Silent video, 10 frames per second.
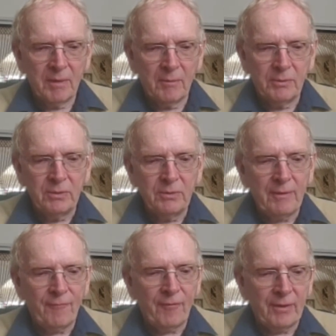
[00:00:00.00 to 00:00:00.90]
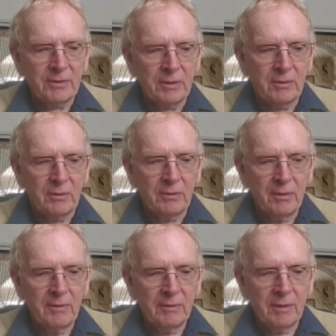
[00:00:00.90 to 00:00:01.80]
We don't have far to go.
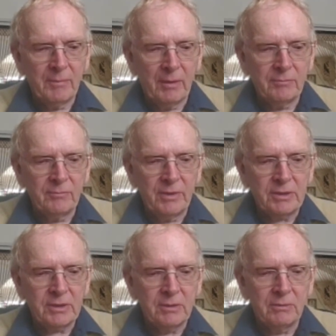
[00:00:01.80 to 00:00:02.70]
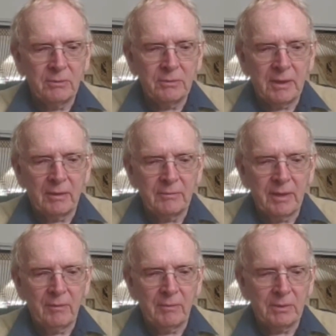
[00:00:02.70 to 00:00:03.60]
The mountain rescue hut down
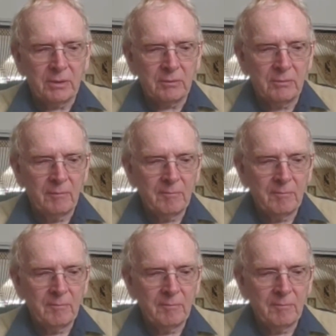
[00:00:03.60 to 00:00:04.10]
there will do.